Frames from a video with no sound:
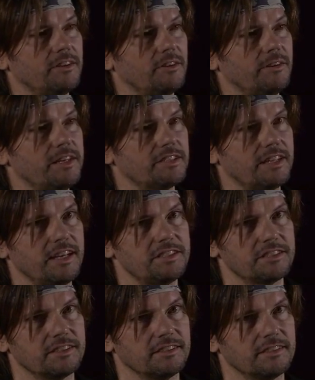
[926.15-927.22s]
no
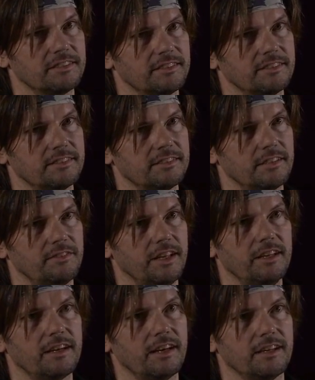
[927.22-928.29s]
education of
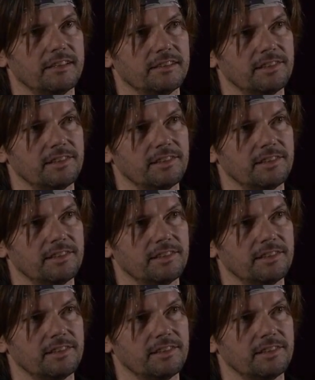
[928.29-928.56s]
any kind.